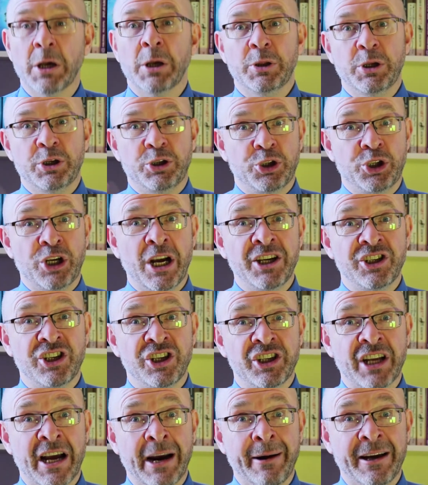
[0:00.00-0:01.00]
This change
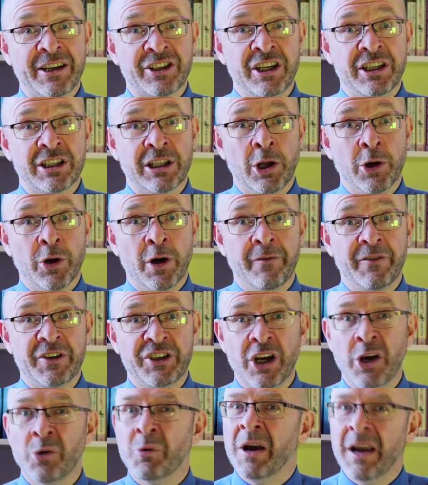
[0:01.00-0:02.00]
in direction is long
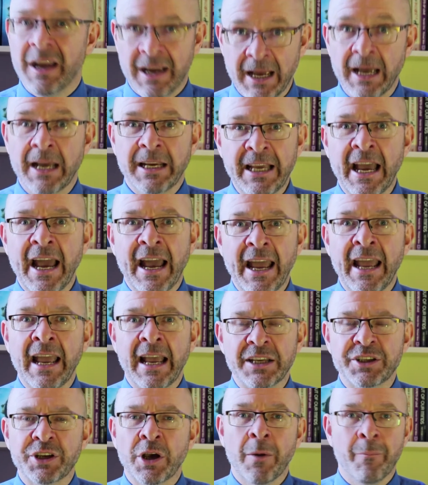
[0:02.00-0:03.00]
overdue. Yeah, it
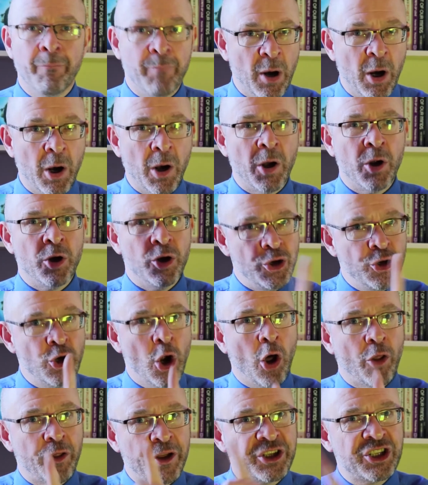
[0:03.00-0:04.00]
is, but
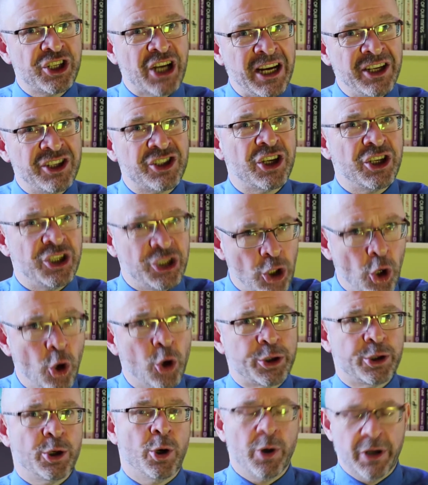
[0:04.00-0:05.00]
not the change that
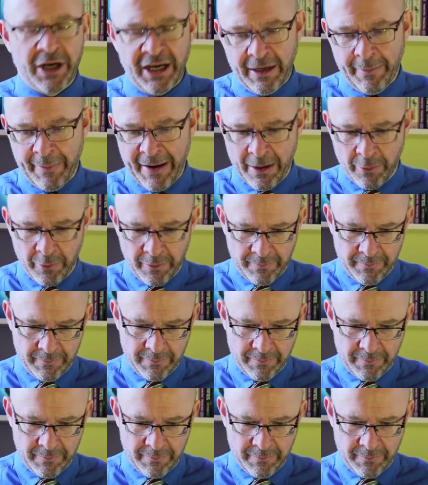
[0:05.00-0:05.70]
you're talking about.